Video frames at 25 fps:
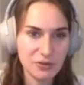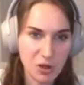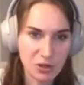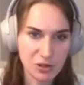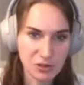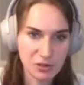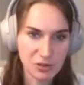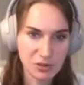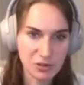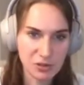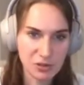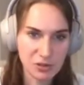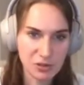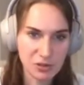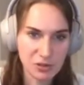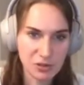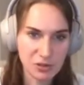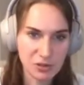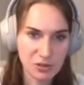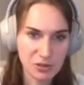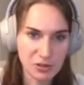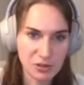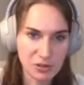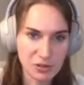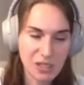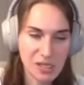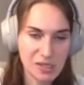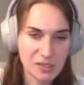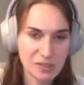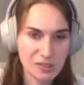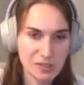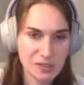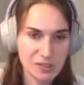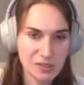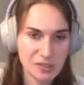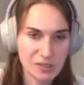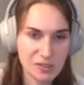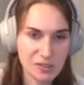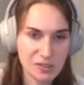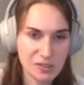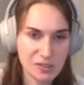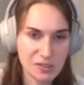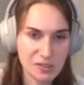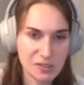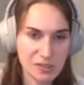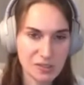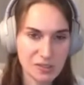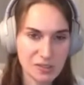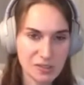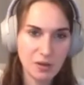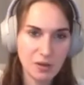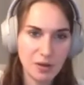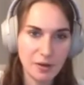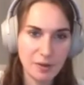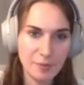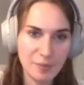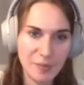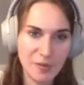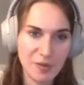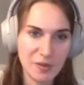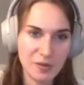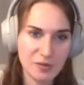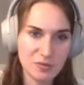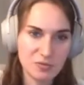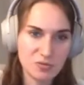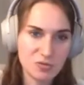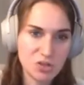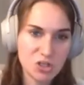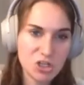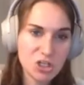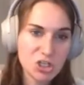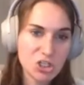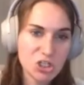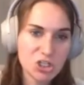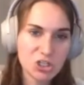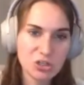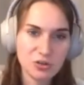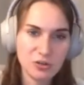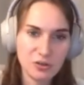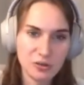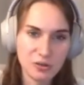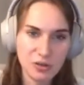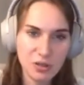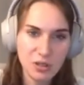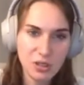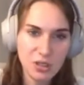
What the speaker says: on the traditional